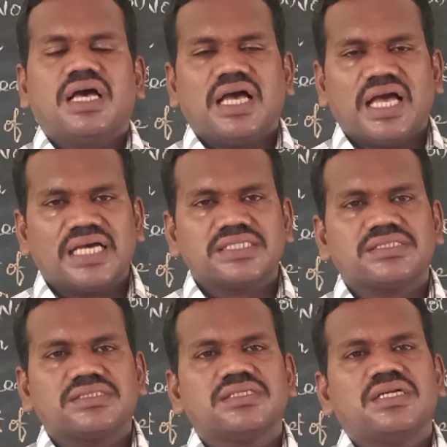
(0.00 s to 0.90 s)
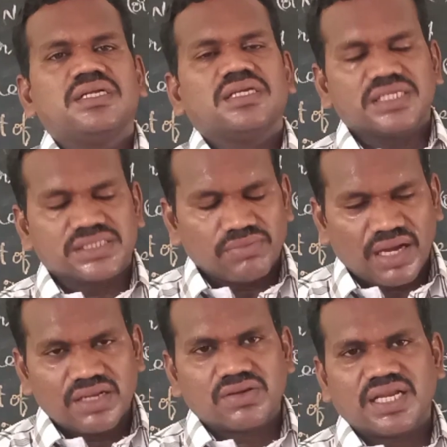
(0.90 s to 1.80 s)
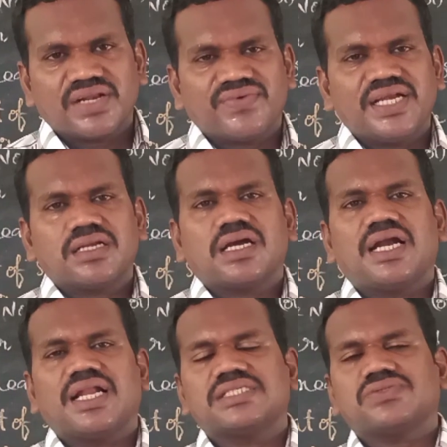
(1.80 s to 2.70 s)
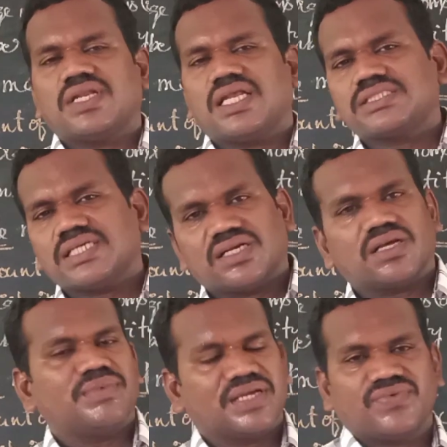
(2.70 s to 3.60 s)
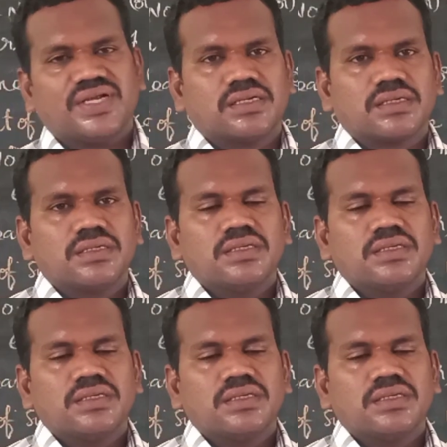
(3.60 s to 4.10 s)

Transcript: has its molecular weight and as well as atomic weight.